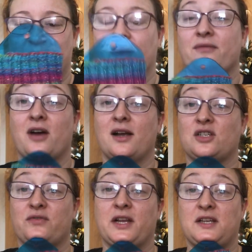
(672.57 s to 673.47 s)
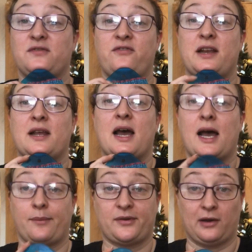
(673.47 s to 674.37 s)
But I just find these fit
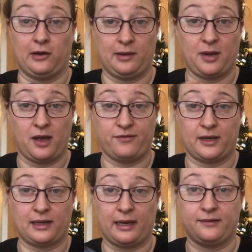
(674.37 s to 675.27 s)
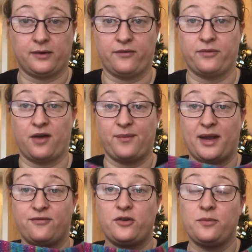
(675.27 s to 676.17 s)
absolutely perfectly. So I've
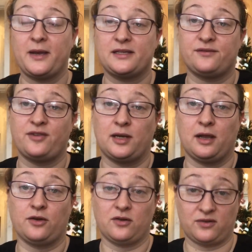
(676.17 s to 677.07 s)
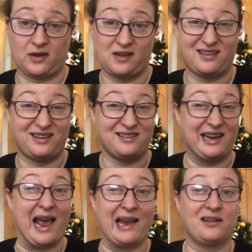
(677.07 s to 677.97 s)
made a few pairs of vanilla using this
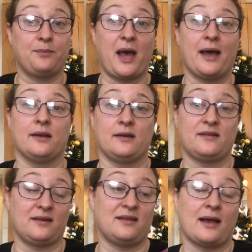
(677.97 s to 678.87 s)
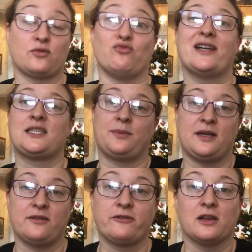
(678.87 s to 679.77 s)
exact pattern, this exact
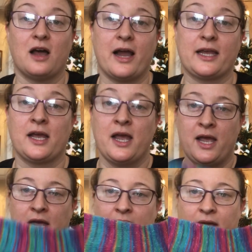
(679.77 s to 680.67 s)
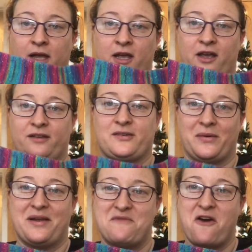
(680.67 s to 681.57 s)
recipe, if you like. So
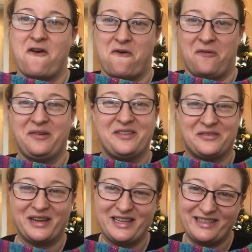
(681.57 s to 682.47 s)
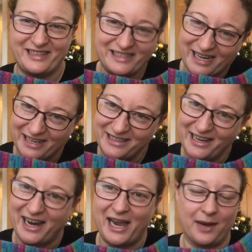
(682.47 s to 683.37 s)
I know that when these are done,
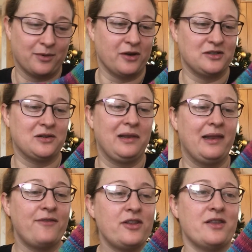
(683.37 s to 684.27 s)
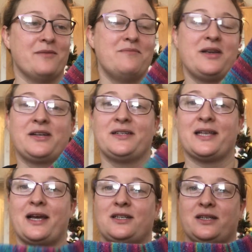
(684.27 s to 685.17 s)
I am going to live in them because
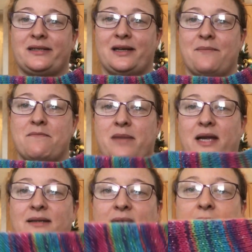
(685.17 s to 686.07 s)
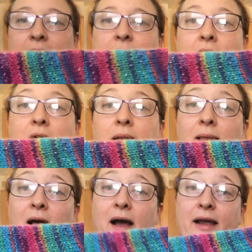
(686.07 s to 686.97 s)
they are just amazing. And
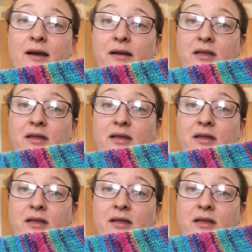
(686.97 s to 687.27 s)
unlike